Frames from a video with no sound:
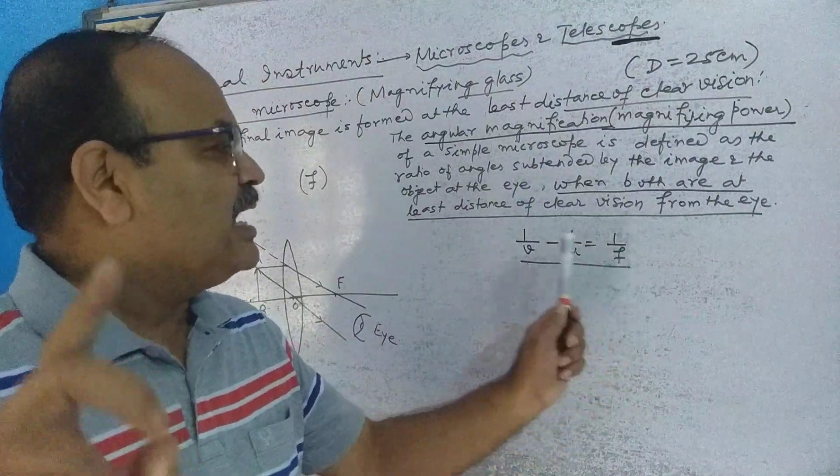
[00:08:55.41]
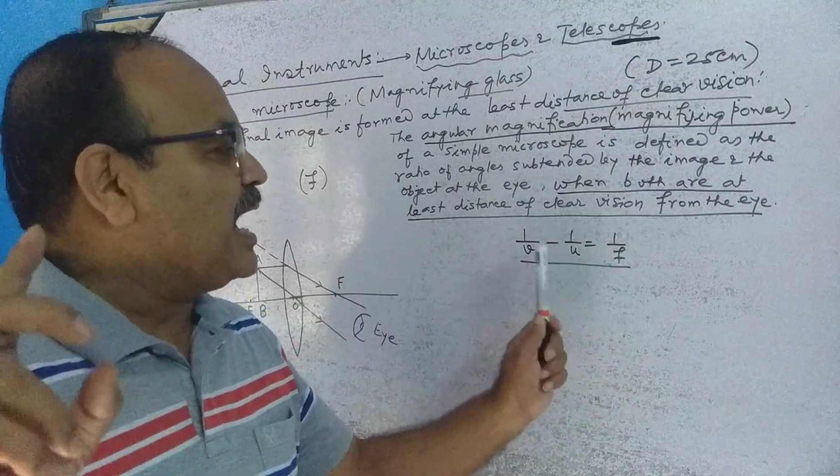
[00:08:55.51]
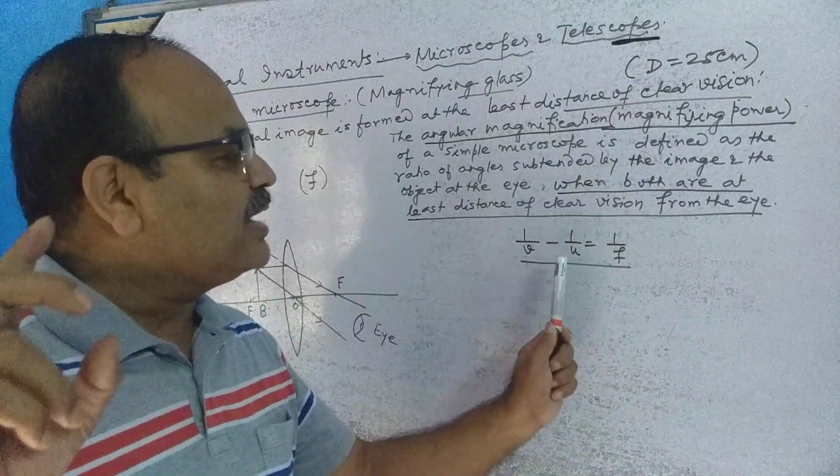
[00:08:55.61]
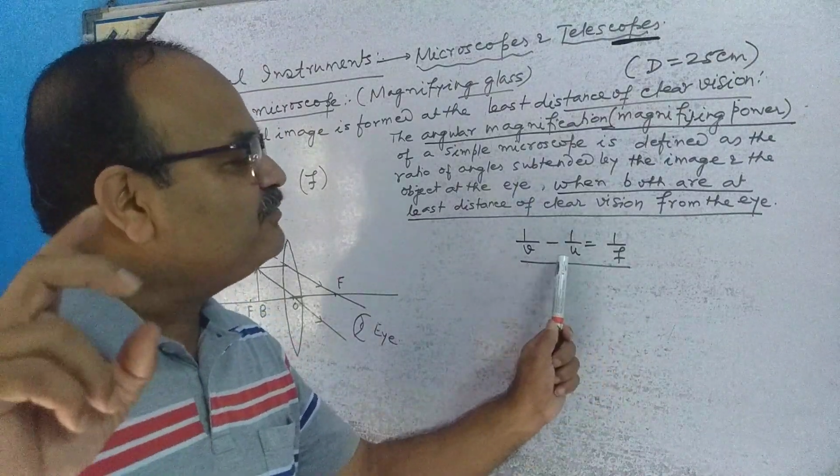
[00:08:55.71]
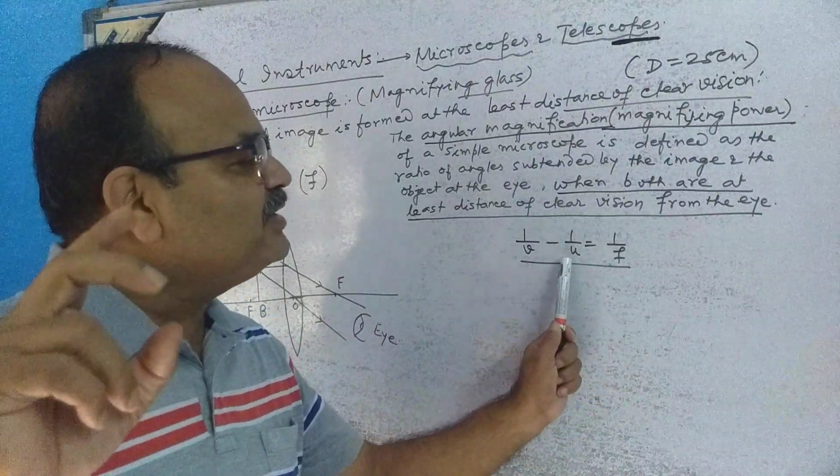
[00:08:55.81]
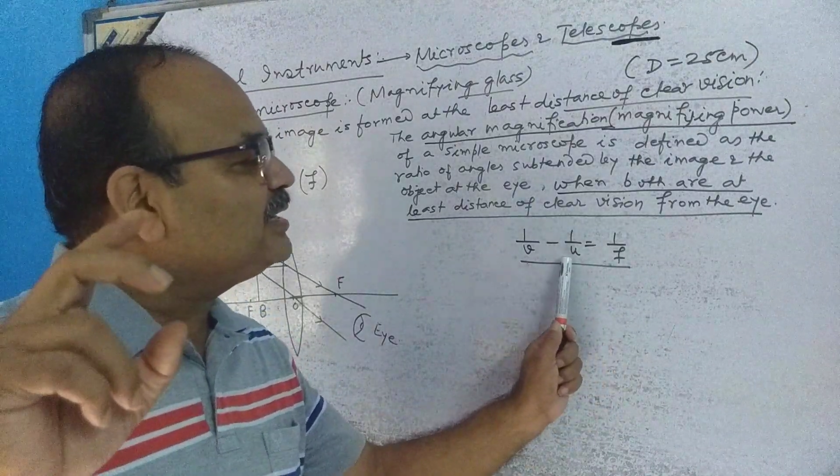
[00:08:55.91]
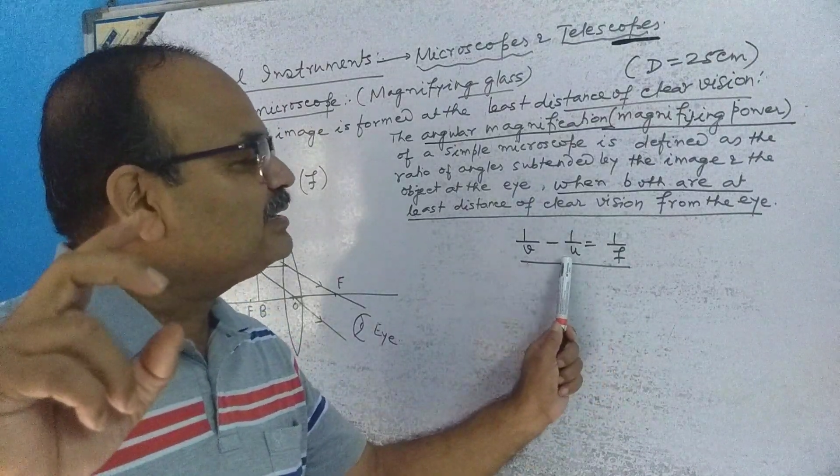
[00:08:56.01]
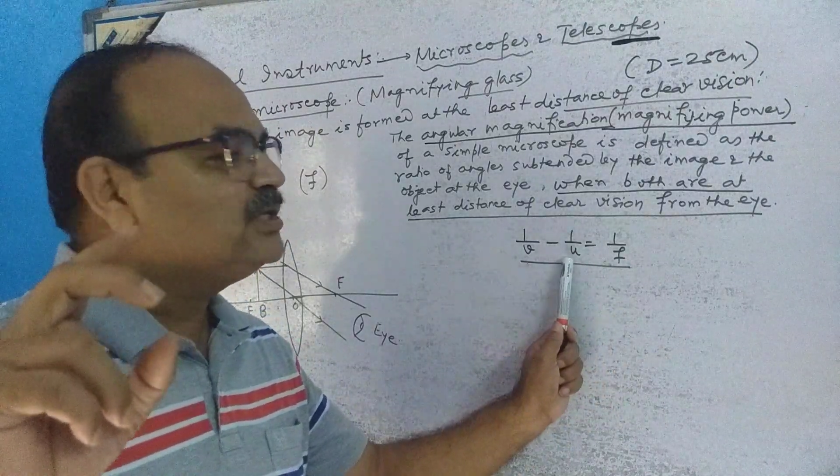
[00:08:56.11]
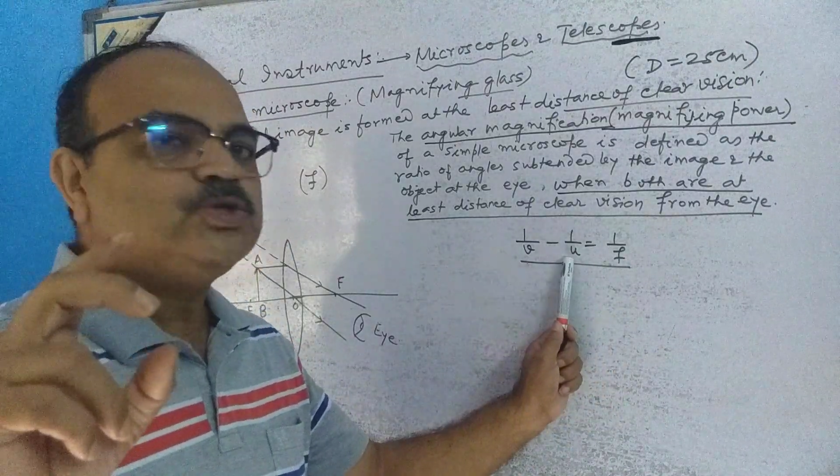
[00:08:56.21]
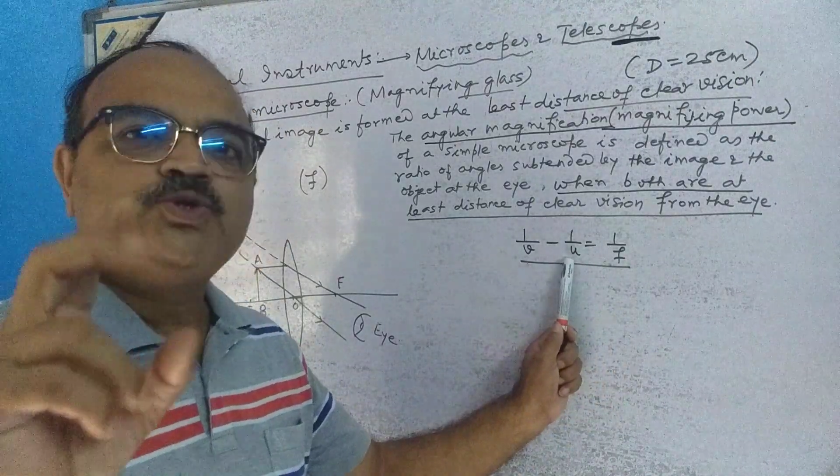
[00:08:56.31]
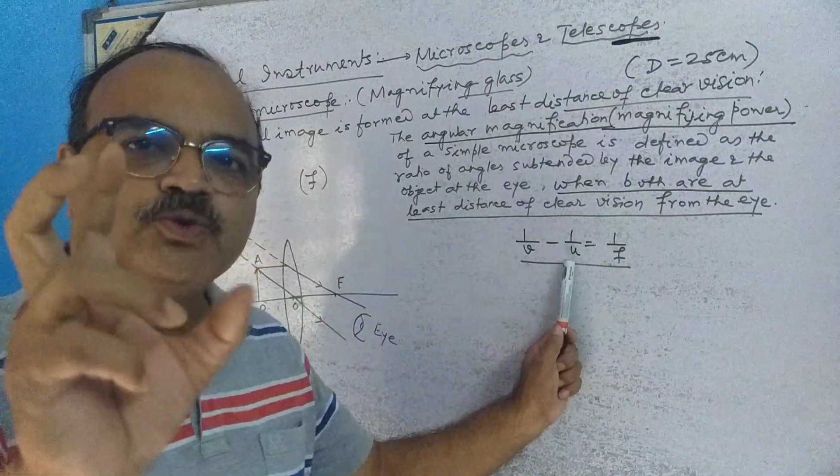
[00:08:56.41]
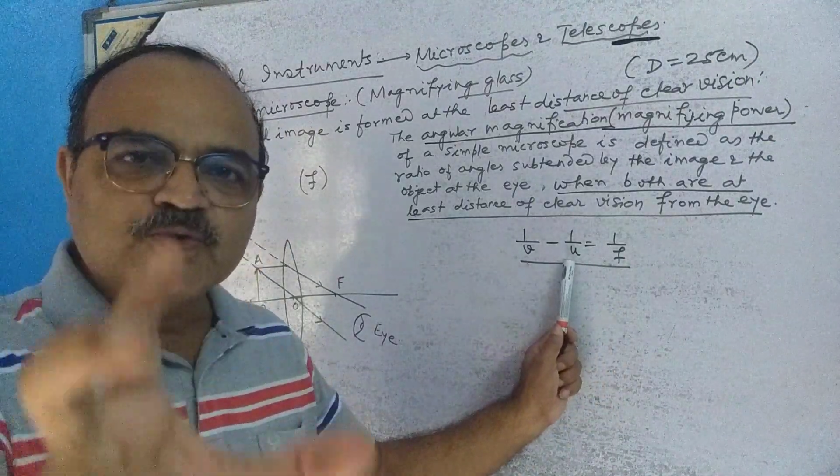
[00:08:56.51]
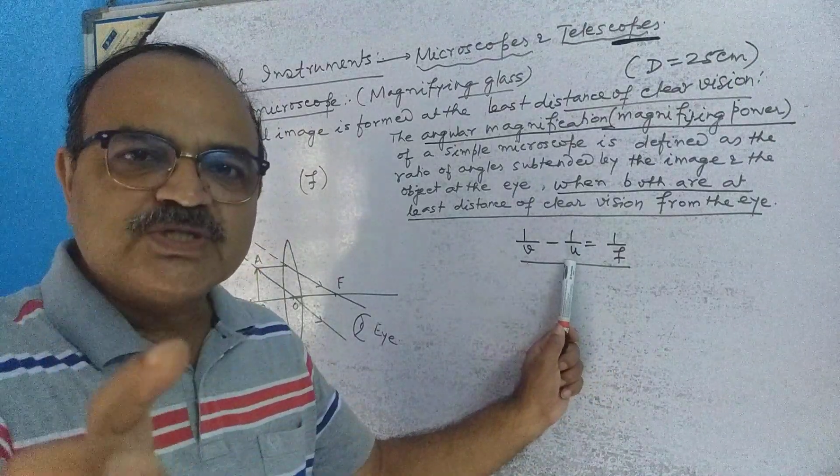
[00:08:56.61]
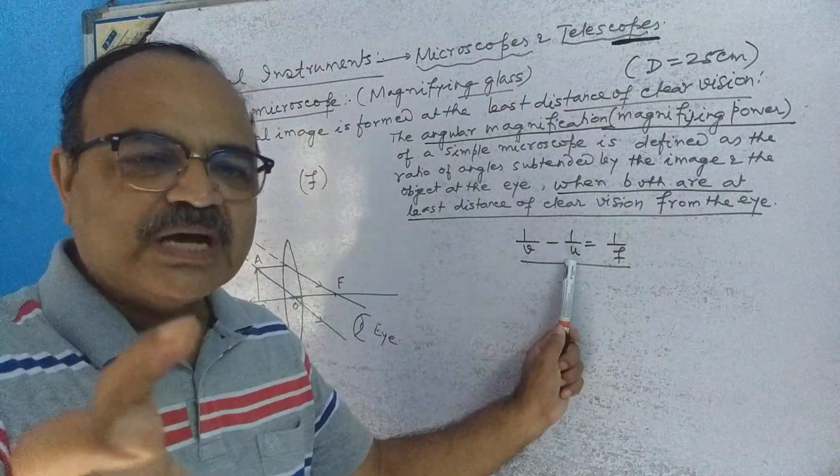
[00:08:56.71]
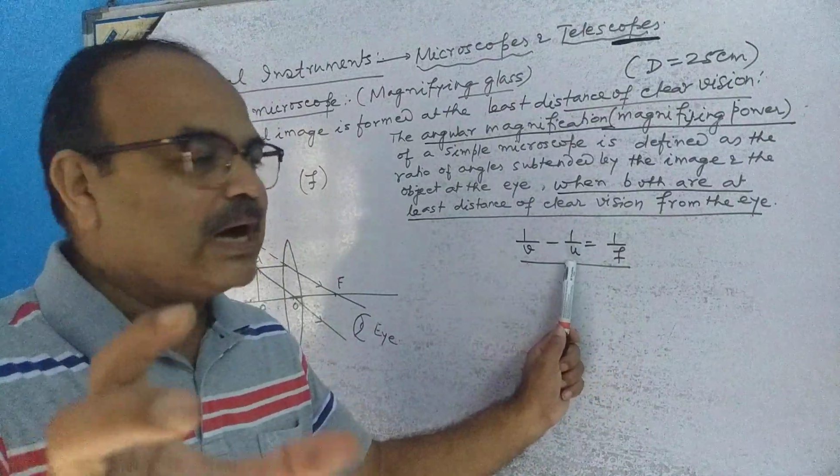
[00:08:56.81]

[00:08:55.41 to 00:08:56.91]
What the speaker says: and we choose